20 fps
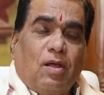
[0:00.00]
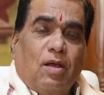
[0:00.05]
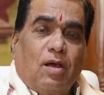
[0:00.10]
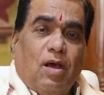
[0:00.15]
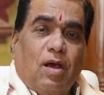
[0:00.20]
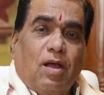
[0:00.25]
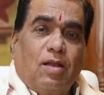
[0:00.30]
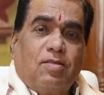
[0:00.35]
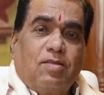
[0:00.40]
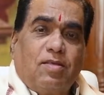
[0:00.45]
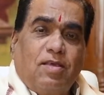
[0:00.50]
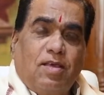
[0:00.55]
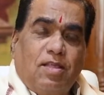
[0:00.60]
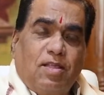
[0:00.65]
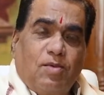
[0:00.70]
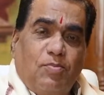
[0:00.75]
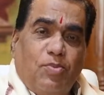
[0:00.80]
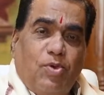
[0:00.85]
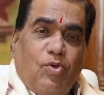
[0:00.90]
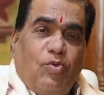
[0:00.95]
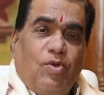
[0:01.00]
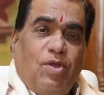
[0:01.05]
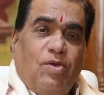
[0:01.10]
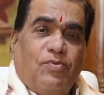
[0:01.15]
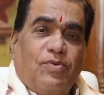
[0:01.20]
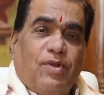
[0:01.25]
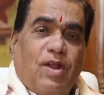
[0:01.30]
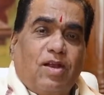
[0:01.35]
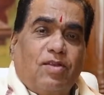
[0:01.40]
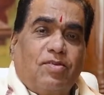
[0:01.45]
and see the beauty,
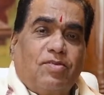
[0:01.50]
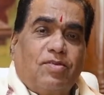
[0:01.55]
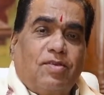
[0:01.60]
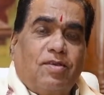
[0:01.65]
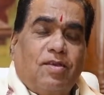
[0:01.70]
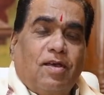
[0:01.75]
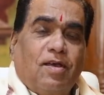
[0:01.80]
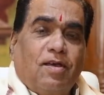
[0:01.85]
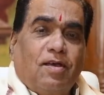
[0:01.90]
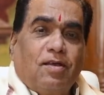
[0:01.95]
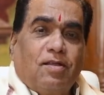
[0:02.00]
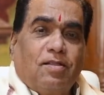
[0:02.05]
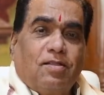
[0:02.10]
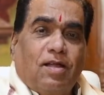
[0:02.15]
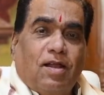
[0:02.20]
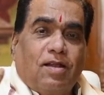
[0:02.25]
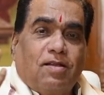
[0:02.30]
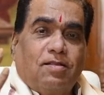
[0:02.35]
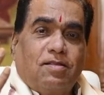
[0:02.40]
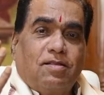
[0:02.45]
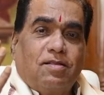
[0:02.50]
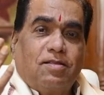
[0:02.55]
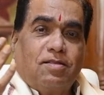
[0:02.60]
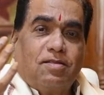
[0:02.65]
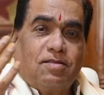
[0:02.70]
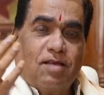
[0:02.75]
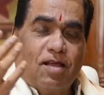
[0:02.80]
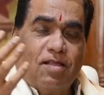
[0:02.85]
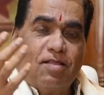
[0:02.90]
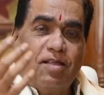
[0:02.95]
friends, that
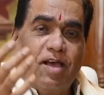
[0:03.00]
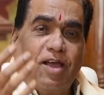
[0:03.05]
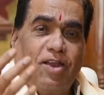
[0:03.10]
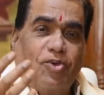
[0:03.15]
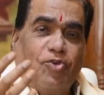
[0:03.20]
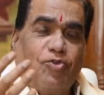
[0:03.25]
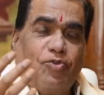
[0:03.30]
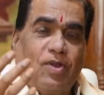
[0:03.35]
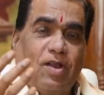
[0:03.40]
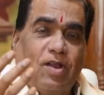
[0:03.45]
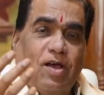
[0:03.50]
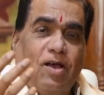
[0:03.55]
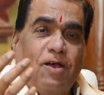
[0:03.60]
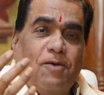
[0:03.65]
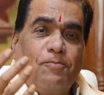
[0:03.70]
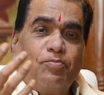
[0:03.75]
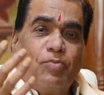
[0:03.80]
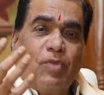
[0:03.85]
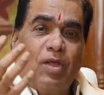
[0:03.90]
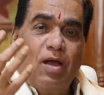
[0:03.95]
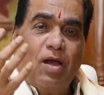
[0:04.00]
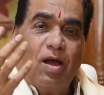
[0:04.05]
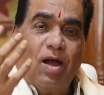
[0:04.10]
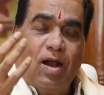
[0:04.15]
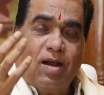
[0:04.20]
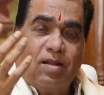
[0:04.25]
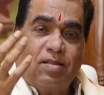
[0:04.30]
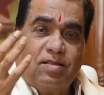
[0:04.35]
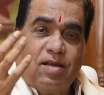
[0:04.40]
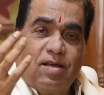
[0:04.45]
Saint Dnyaneshwara,
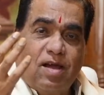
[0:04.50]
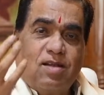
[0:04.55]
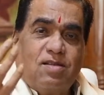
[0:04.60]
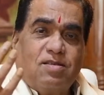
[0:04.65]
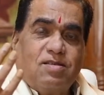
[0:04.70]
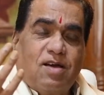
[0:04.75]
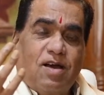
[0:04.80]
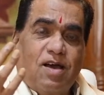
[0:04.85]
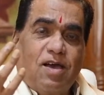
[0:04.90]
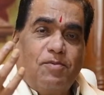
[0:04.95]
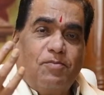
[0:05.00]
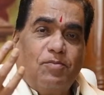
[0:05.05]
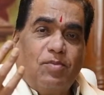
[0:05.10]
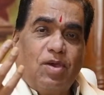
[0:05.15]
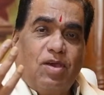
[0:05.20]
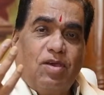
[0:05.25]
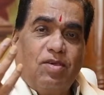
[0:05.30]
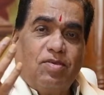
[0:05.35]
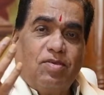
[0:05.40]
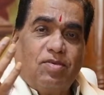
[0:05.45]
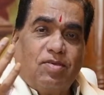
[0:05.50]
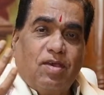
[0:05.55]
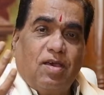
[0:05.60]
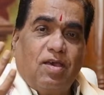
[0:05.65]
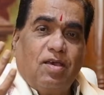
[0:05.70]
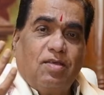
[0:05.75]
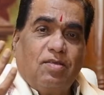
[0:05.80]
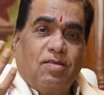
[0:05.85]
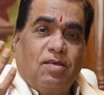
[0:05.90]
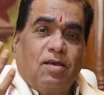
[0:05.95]
at that time, he
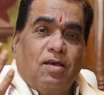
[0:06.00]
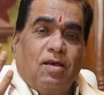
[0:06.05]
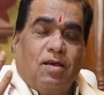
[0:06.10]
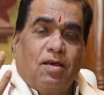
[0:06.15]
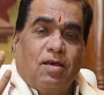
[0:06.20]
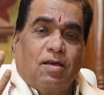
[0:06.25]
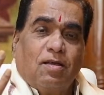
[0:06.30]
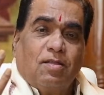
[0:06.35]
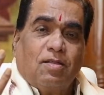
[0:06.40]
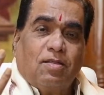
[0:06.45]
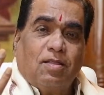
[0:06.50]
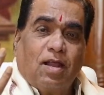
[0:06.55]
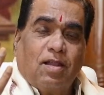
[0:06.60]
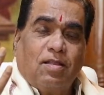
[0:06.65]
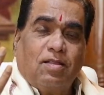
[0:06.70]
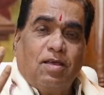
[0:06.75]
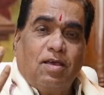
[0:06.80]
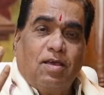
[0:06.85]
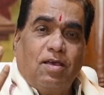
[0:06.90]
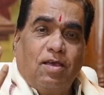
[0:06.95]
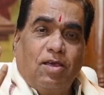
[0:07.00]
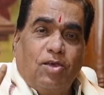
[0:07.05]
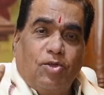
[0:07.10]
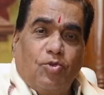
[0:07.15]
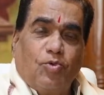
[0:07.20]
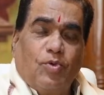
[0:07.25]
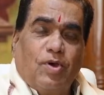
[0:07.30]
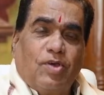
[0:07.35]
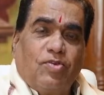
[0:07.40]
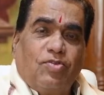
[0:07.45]
says that the
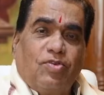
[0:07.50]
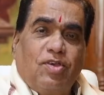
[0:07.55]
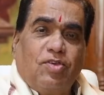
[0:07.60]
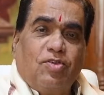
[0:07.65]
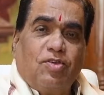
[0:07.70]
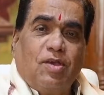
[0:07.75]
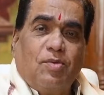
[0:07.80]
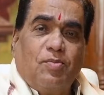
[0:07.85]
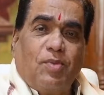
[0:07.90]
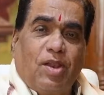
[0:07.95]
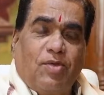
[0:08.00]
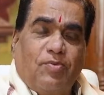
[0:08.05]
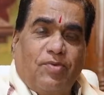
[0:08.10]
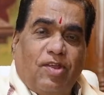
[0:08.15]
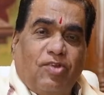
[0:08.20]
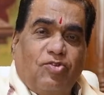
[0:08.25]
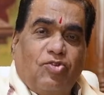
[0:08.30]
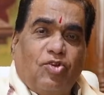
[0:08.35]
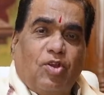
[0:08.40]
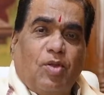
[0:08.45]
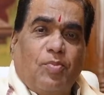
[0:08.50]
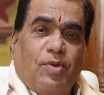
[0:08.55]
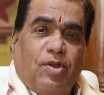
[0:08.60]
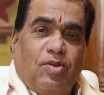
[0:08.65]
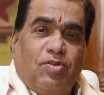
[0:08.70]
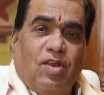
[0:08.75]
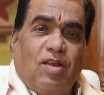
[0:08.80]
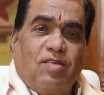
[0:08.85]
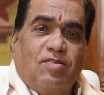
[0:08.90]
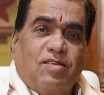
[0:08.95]
universe is a manifestation of
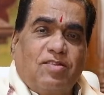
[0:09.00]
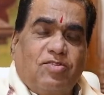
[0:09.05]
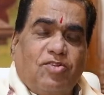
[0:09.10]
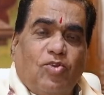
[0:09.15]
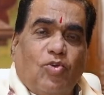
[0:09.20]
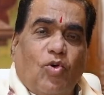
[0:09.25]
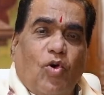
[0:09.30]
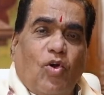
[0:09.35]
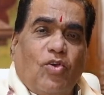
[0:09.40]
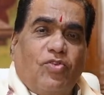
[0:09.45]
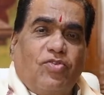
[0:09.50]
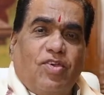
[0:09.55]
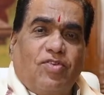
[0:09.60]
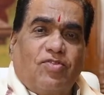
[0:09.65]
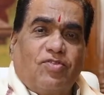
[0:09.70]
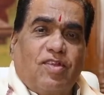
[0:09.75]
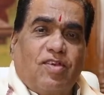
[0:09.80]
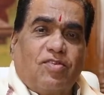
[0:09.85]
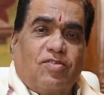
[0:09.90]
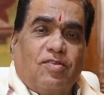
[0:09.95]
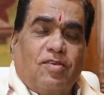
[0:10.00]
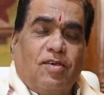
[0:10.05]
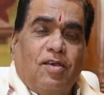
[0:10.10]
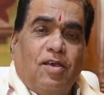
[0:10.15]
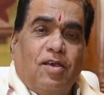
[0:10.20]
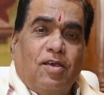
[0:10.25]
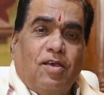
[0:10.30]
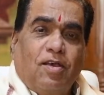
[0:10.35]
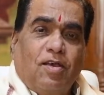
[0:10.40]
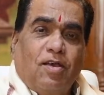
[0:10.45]
intelligence and consciousness.
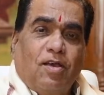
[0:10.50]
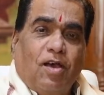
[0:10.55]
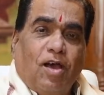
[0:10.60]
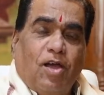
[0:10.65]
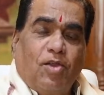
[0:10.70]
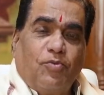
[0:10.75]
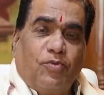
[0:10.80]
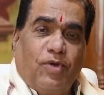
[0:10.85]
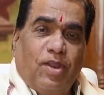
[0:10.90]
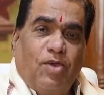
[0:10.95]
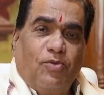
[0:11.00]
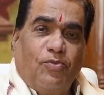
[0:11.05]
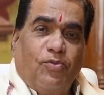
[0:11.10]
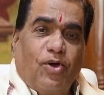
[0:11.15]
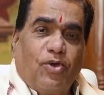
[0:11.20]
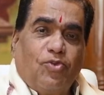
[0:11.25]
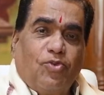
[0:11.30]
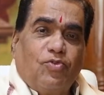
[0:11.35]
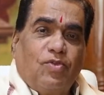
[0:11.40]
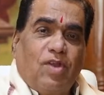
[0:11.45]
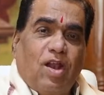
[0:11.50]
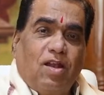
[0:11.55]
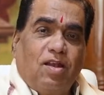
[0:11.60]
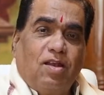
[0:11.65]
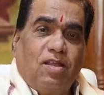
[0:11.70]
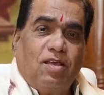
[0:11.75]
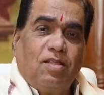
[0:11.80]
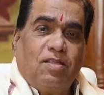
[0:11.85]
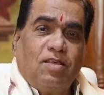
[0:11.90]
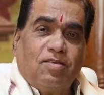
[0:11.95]
And very
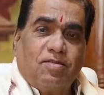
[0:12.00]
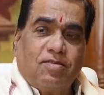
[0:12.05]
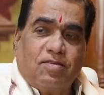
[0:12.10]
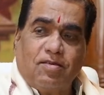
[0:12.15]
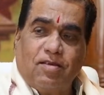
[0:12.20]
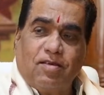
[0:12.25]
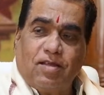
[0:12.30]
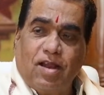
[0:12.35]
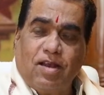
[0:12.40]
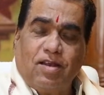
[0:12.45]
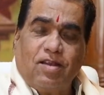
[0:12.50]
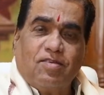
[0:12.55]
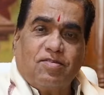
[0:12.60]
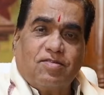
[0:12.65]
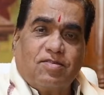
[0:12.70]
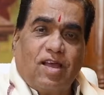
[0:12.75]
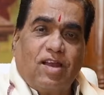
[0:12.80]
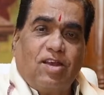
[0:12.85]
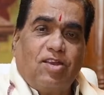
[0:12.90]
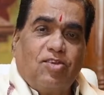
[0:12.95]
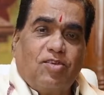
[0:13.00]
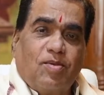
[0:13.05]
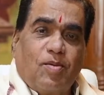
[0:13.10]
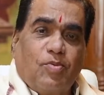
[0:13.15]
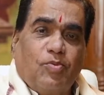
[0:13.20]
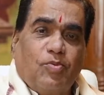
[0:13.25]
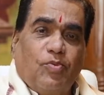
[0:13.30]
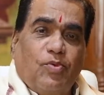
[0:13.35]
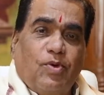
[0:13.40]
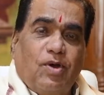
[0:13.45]
fortunately, this greatest scientist
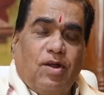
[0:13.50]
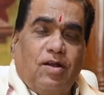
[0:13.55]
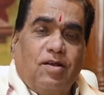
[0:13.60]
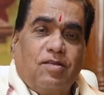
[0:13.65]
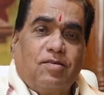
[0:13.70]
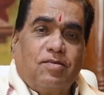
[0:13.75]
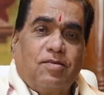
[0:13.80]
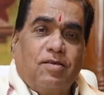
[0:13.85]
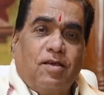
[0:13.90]
of the world,